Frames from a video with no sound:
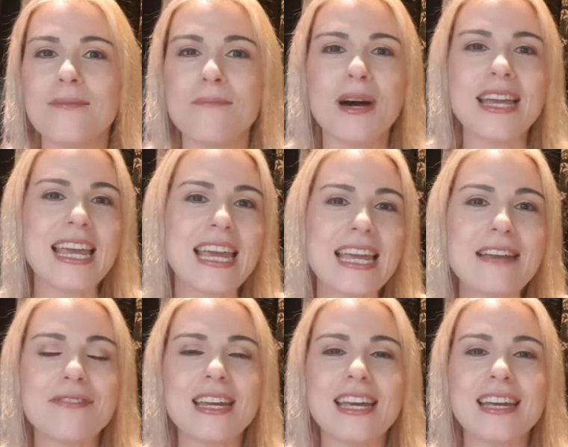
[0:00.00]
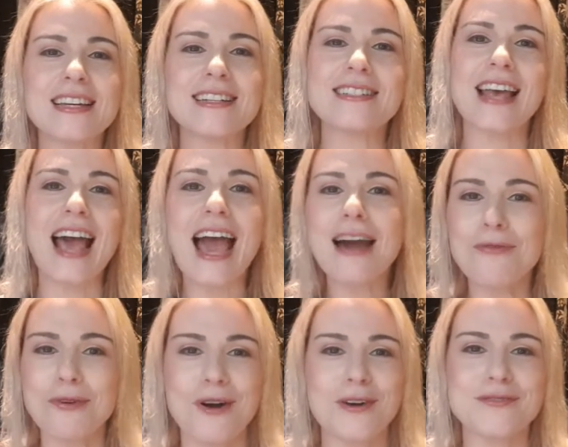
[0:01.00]
my evenings
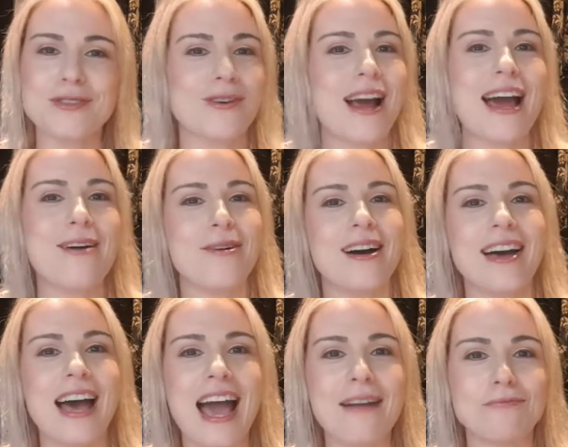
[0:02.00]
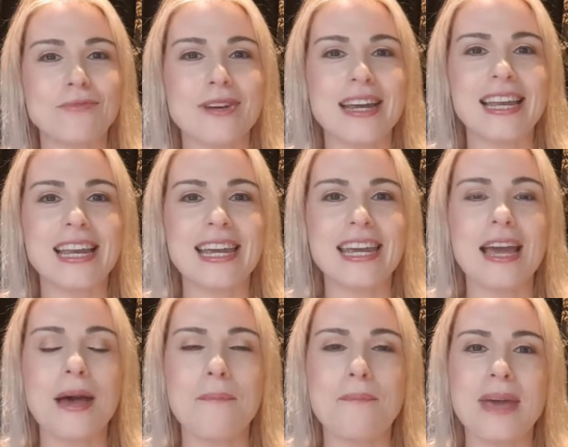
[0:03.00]
hour after hour and really
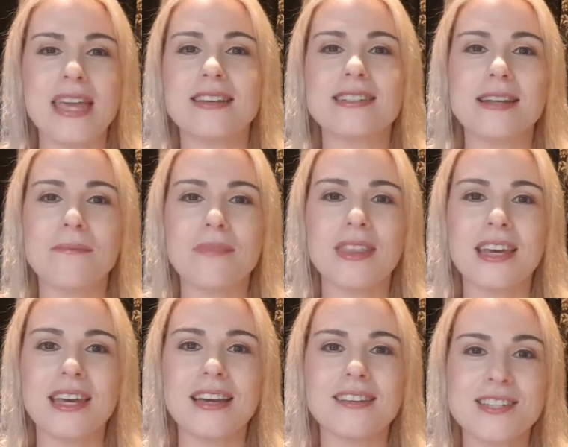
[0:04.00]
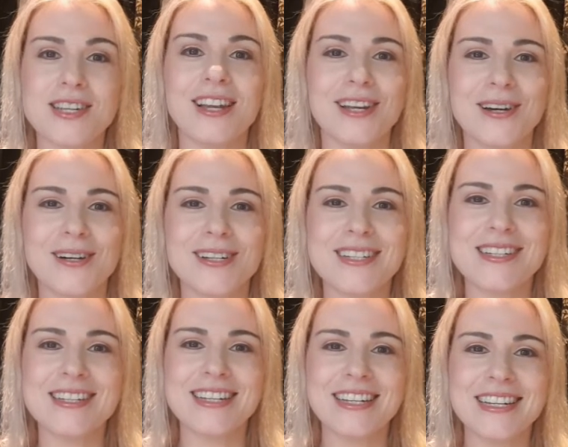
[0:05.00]
make something to
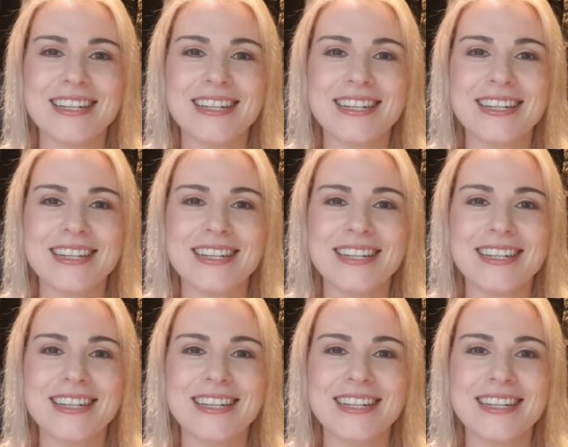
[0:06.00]
last.